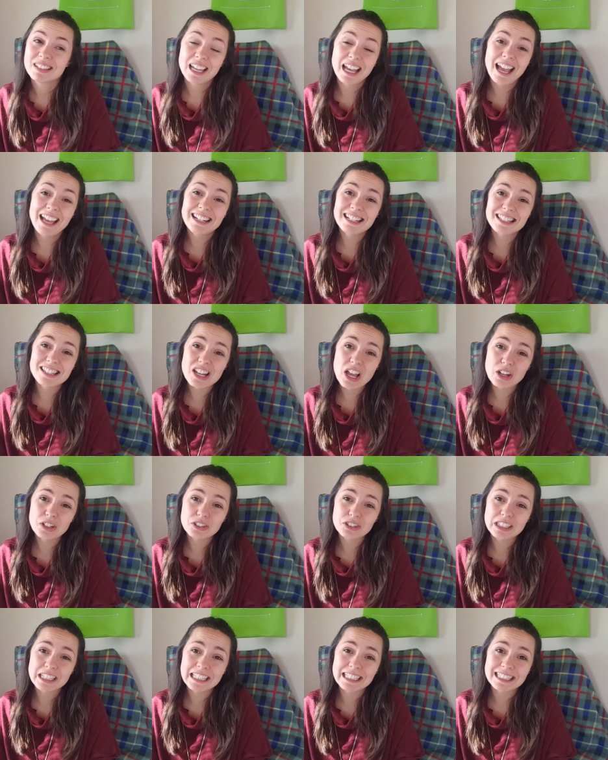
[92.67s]
And it's not
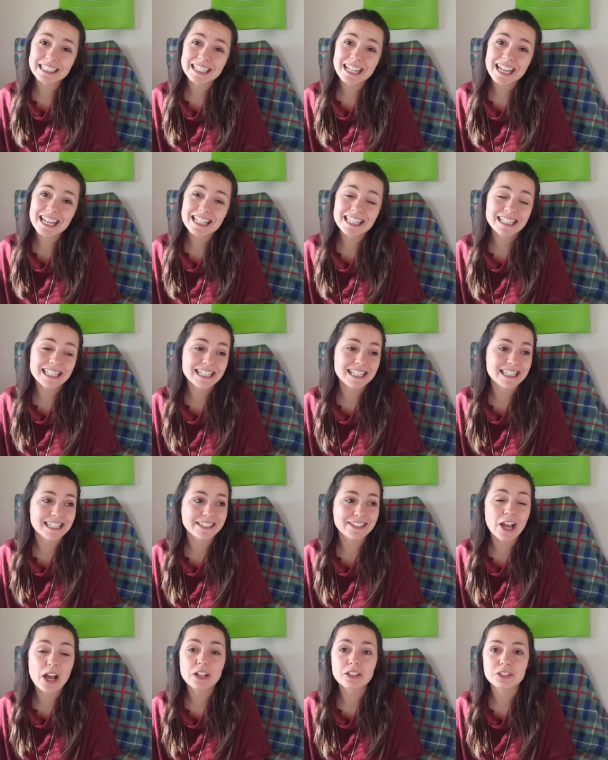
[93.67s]
great, guys. It's
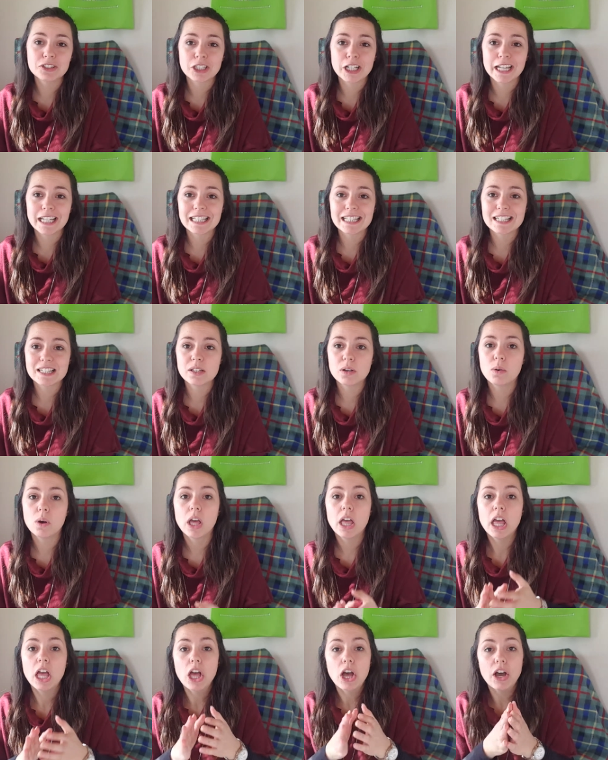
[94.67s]
not great. So
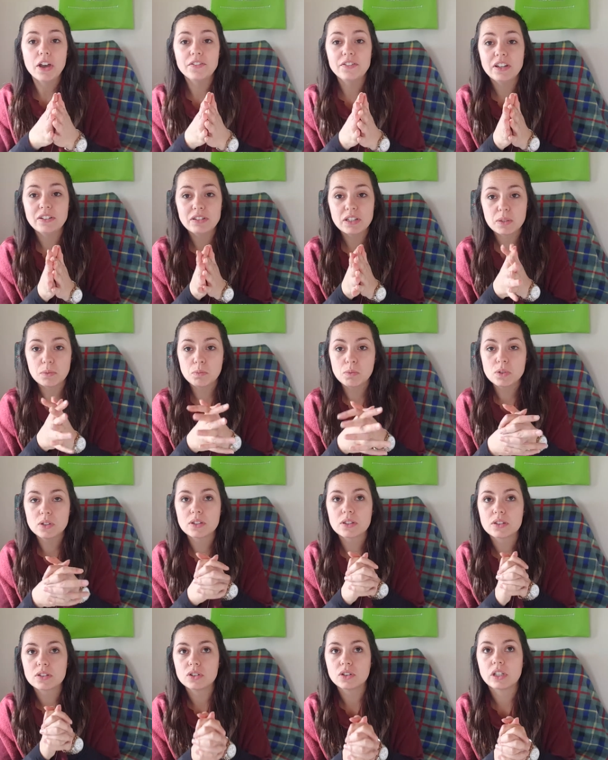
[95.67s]
I found this one
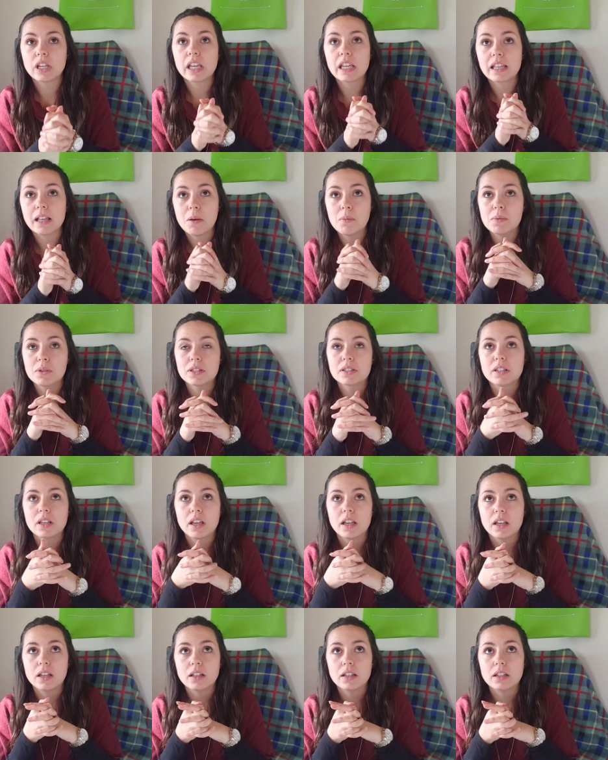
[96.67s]
study that was
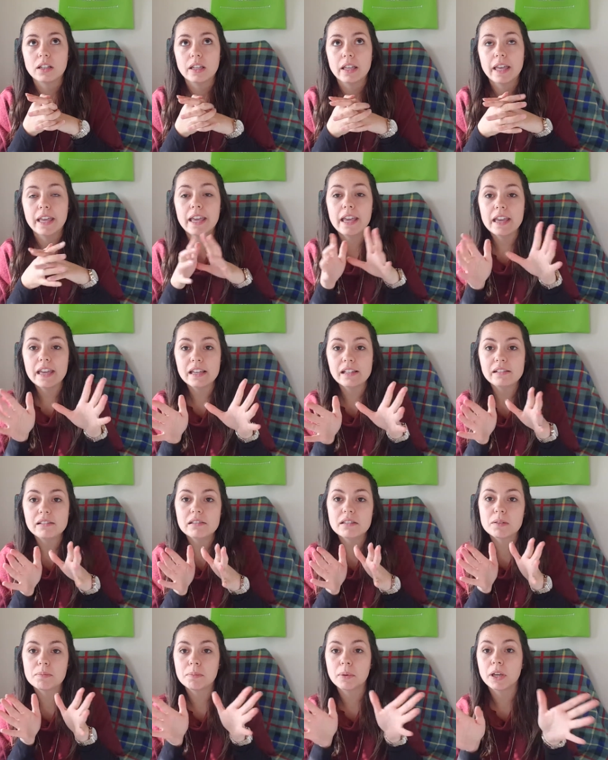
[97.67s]

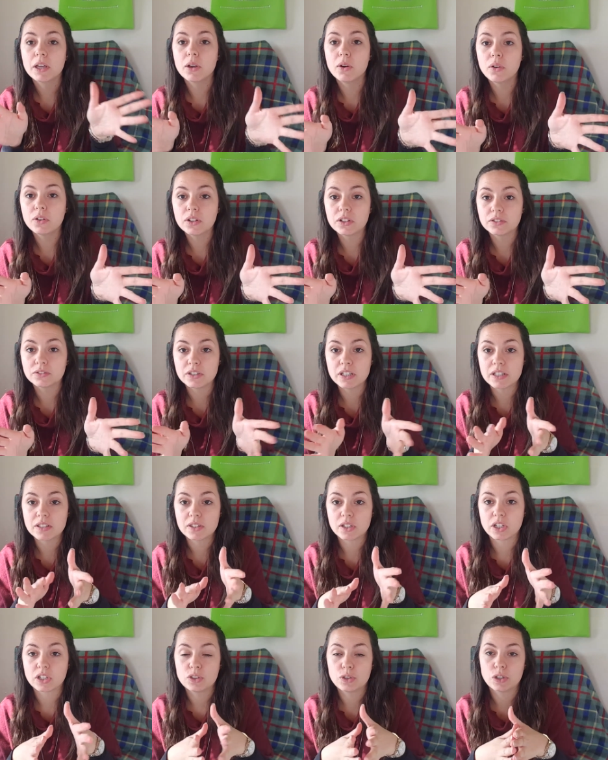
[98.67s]
hailed by other
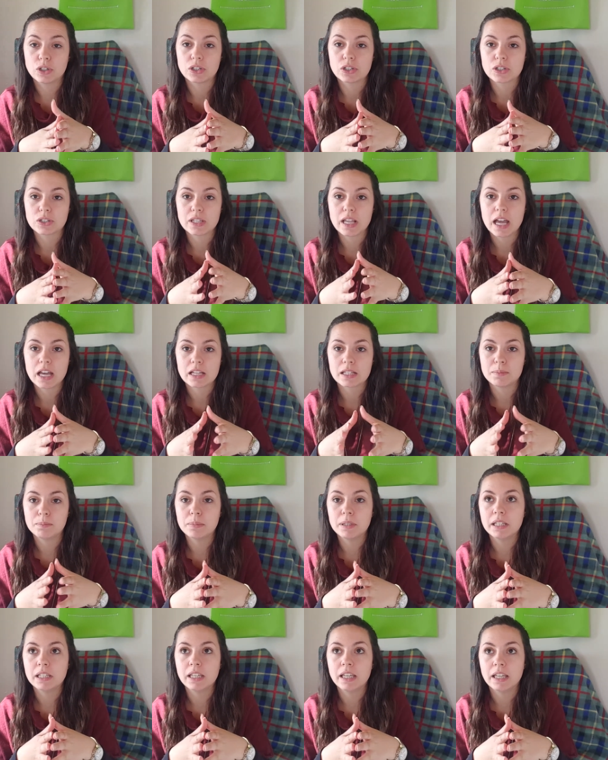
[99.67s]
researchers as
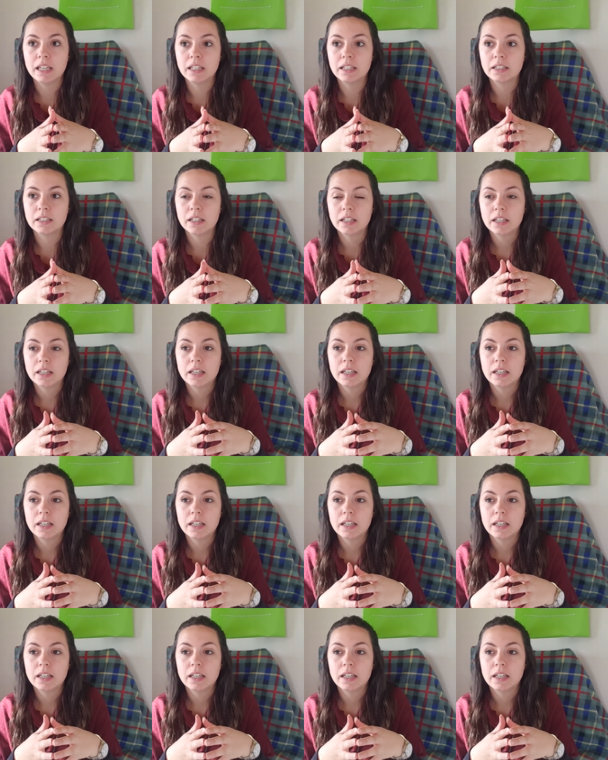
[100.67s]
being,